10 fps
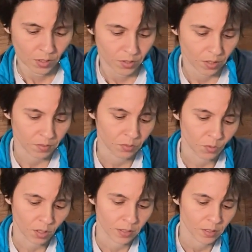Seven of
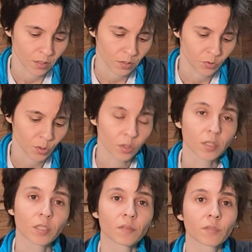Wands, Ace of
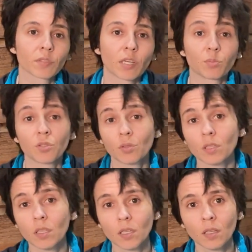Swords, Seven of Cups. You're
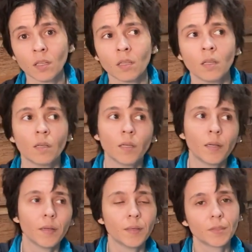a little
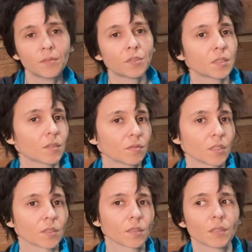defensive
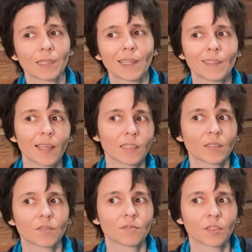here. Not
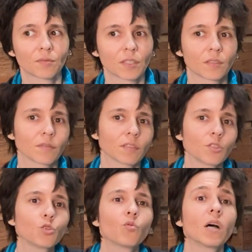defensive.
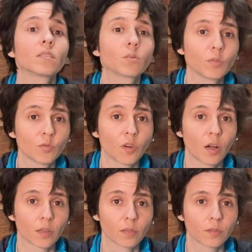You want to move
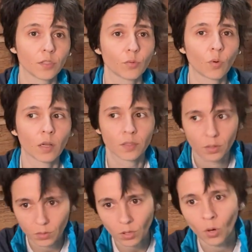on. You want
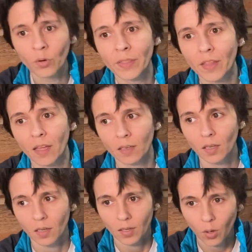to go in that,
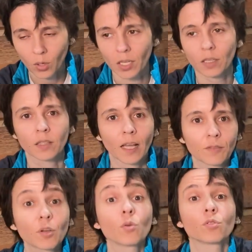okay,
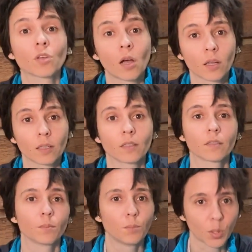life goes on.
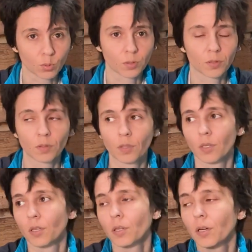Boat.
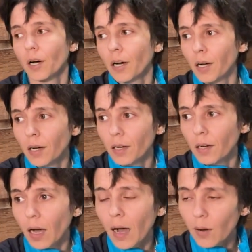
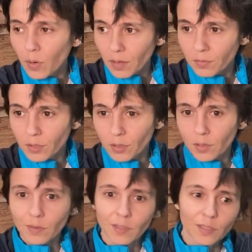
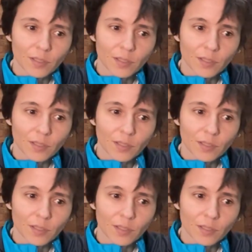However,